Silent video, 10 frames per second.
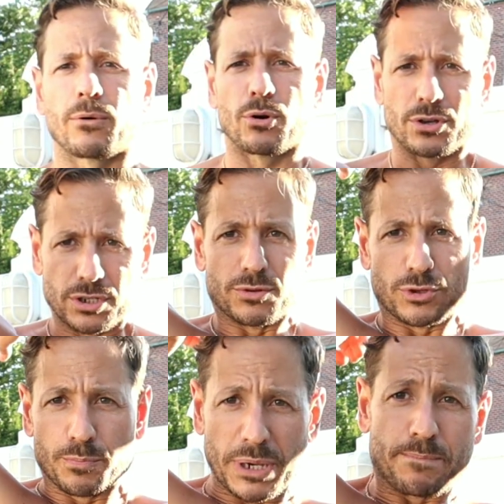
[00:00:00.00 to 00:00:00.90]
or
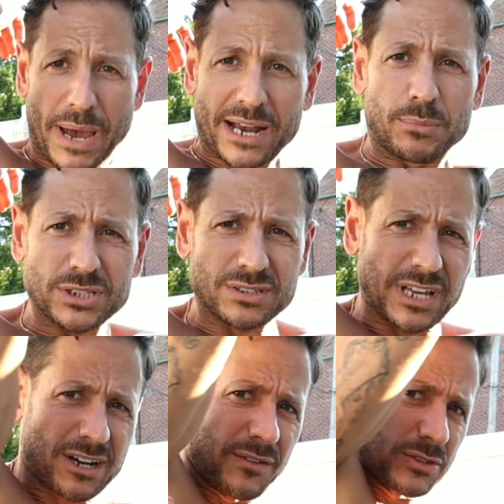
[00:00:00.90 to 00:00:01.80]
your big back muscle
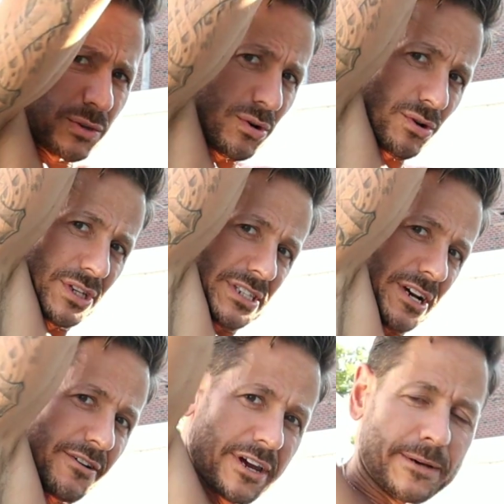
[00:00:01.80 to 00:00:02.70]
that covers all this
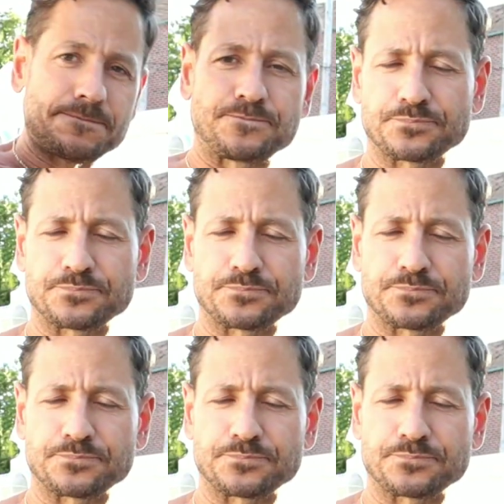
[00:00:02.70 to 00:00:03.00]
area.